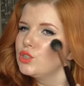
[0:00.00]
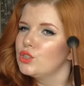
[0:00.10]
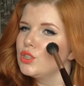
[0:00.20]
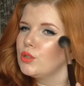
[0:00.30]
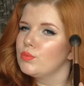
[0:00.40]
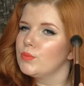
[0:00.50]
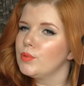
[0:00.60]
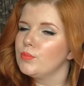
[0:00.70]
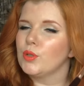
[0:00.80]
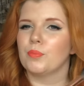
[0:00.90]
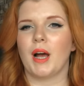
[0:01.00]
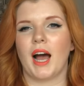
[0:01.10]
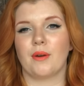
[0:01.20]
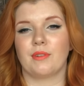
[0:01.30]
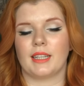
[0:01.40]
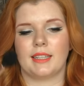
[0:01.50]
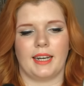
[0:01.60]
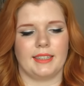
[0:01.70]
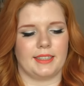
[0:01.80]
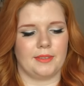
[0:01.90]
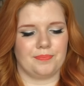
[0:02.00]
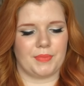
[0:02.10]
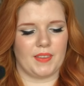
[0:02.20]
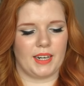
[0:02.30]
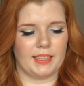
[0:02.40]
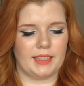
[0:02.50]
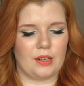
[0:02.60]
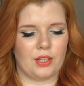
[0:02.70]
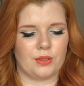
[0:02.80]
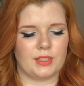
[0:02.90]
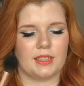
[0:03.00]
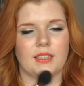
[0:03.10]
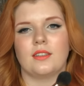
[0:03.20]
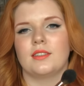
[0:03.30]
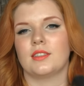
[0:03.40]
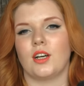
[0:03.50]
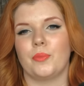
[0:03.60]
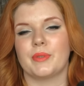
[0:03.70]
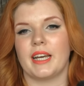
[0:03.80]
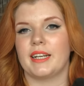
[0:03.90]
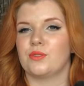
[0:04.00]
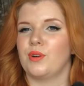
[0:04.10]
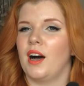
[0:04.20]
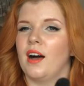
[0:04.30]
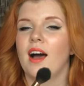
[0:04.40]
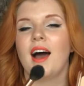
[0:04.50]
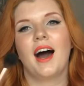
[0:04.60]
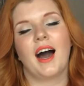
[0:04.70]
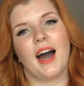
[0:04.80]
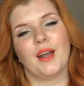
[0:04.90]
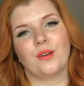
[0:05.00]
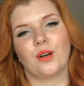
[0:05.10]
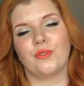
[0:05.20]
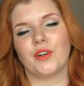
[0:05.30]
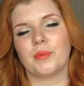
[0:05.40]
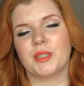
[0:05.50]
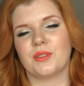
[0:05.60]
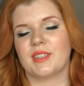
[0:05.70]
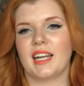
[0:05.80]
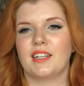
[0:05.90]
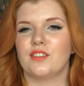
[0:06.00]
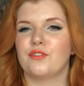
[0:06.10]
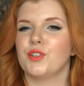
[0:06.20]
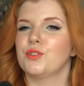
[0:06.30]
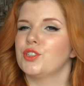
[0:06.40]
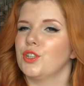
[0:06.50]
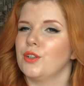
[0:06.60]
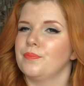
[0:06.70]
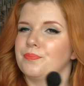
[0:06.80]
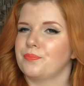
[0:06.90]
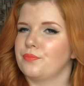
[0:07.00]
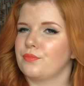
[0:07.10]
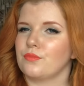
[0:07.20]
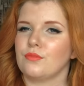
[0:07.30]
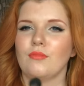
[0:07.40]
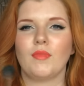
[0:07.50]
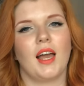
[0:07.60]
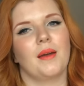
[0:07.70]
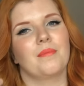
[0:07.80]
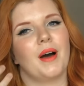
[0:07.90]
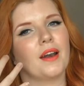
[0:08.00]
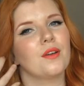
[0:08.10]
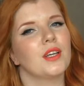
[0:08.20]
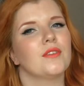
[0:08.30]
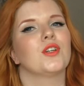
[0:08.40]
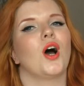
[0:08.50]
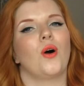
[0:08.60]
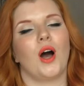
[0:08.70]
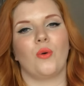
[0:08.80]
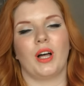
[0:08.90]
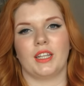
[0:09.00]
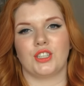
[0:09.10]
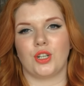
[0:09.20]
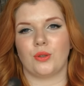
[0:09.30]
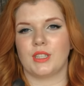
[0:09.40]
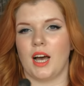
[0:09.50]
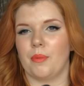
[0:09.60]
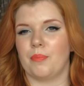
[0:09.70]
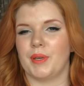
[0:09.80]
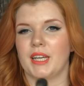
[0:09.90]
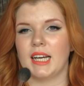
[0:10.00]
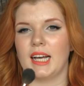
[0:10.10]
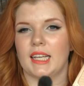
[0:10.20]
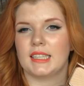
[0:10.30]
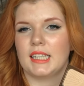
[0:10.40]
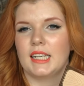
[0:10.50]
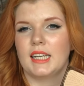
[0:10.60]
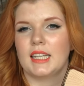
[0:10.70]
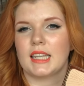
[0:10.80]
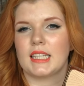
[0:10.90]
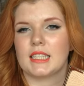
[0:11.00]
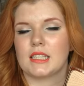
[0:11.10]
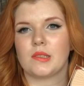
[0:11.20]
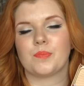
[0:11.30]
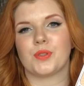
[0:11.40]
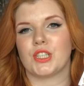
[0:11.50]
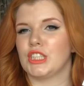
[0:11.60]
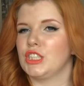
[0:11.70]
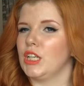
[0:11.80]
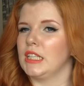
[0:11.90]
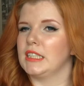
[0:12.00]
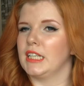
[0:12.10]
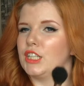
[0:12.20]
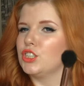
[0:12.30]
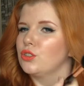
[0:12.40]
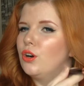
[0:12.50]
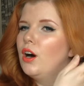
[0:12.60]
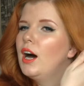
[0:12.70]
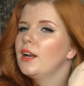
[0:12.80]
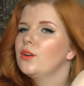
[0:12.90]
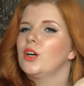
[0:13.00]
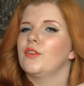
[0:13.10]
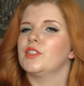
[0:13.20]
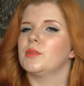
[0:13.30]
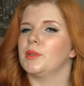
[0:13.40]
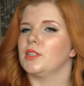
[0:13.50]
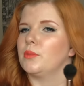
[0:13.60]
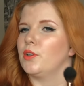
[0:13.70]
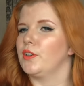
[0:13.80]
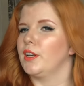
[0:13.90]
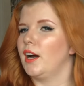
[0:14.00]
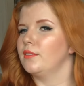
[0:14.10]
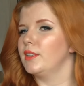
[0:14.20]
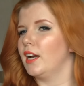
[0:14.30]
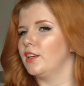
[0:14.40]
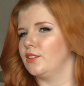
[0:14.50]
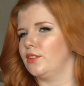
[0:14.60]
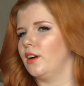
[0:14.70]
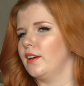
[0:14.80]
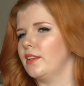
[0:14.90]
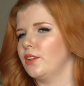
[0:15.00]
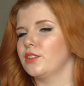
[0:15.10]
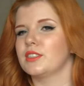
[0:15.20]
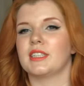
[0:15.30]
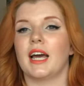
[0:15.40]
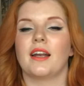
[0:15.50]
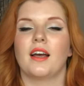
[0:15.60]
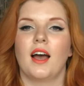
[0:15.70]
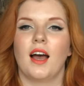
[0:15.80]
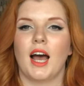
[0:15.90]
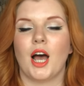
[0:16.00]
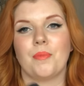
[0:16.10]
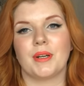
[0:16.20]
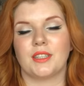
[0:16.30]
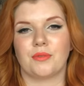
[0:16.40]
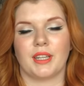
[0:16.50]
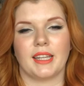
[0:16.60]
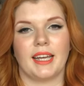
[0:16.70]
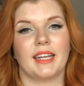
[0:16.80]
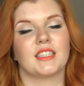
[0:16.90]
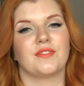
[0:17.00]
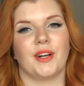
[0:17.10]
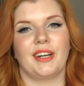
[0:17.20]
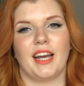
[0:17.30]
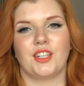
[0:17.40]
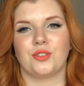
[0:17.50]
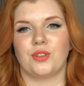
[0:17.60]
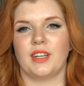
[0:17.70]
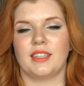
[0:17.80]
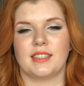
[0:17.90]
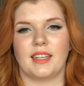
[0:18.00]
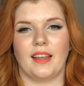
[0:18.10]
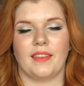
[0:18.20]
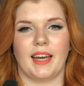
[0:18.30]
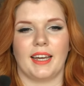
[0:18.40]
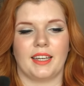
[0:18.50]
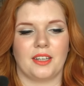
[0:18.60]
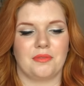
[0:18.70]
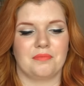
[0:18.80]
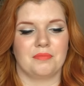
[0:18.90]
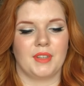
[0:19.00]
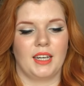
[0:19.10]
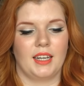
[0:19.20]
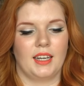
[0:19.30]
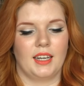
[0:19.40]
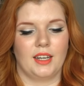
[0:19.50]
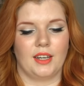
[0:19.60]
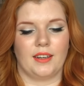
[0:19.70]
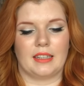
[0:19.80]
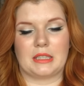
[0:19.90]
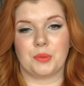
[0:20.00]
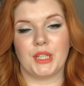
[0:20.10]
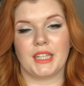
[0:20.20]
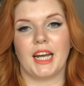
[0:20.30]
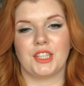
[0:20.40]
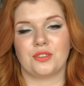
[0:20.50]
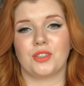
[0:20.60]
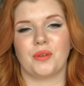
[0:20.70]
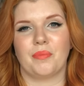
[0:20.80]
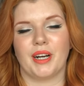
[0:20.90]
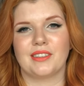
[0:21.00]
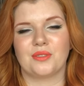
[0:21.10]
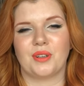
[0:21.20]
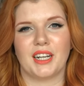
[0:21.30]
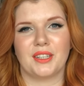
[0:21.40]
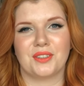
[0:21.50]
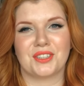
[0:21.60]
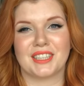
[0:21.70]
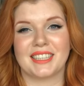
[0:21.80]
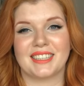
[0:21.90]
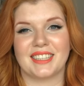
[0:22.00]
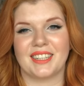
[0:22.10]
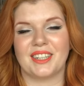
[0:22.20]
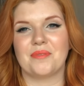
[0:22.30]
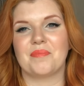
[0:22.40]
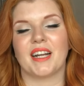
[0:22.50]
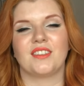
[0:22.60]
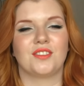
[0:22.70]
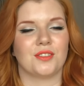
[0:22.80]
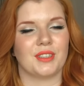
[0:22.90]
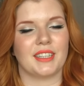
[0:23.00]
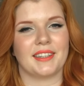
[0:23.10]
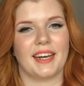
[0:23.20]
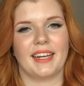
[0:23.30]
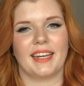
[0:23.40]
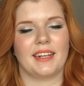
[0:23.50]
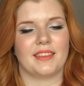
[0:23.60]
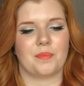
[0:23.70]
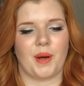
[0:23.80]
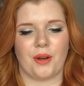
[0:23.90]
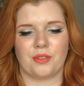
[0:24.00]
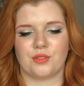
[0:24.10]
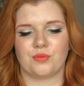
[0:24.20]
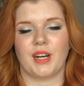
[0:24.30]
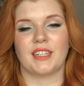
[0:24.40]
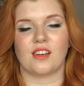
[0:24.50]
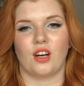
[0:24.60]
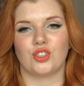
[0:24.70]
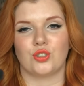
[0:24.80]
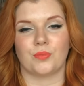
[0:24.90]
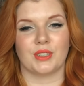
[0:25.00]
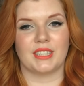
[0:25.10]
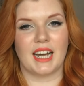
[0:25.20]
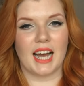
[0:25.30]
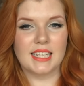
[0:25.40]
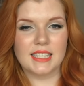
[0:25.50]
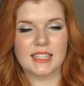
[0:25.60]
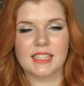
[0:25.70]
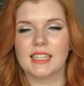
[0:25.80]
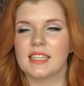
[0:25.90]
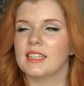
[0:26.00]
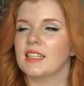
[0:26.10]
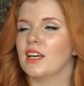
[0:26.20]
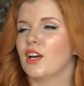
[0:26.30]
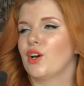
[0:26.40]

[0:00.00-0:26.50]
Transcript: Just like boop, boop, boop. I really liked it. And then I did use this on the sculpt side as well. I don't know if I'll be doing that in the future. I don't even know how well it shows up because this is pretty darn natural. I don't know if it's buildable or not. Yeah, you. Yeah, I think you can see it. I did really like it. It's very natural. It's not like, it's pretty natural compared to what I usually do, but I do really like it. The powders went on super nicely.